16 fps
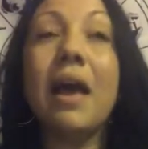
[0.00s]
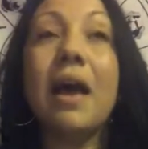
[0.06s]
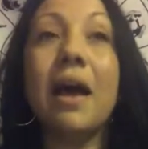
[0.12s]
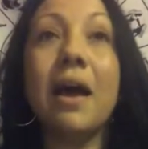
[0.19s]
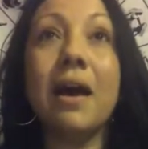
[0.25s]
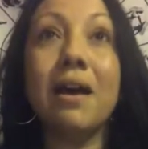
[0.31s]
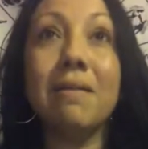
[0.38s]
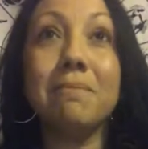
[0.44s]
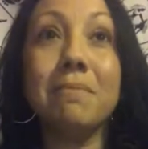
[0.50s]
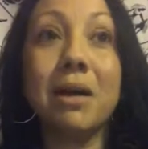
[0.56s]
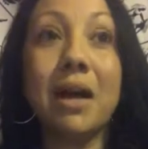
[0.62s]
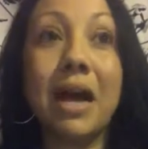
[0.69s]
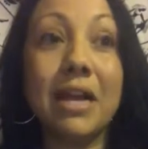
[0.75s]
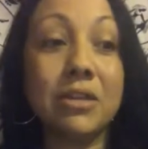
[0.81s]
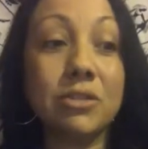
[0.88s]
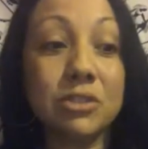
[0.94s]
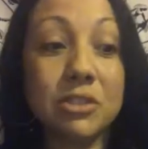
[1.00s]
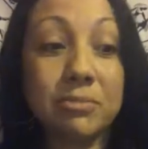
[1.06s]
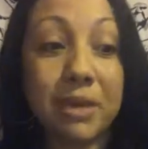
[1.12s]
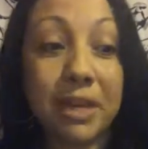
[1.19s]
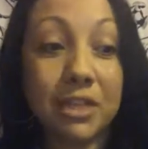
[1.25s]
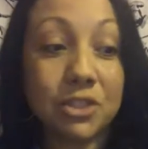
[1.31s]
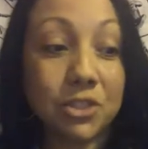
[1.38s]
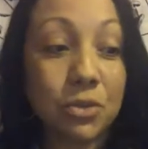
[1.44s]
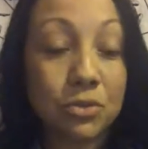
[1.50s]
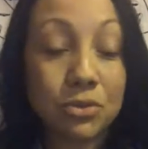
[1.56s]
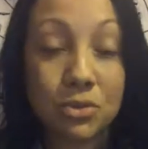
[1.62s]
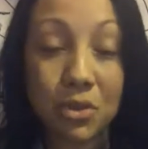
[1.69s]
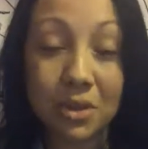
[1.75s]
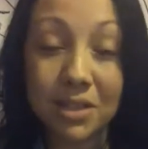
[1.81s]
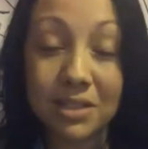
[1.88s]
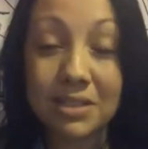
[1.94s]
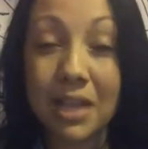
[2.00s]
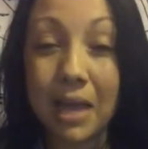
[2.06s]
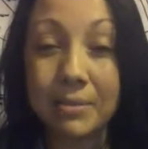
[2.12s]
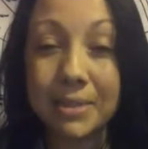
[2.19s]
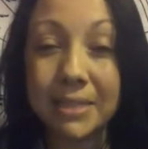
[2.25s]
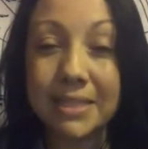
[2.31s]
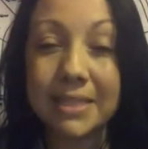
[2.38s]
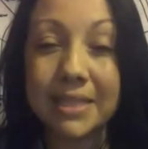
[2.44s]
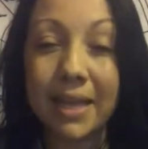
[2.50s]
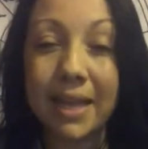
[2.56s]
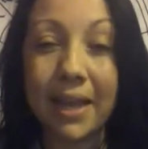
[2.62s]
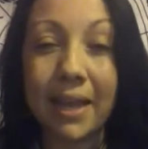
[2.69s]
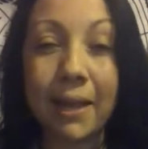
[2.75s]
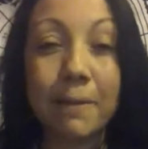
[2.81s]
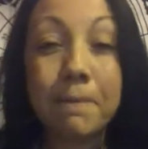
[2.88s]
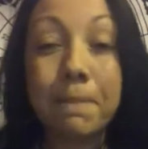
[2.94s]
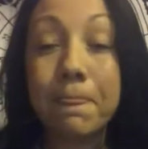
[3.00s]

I used to make jokes all the time and say,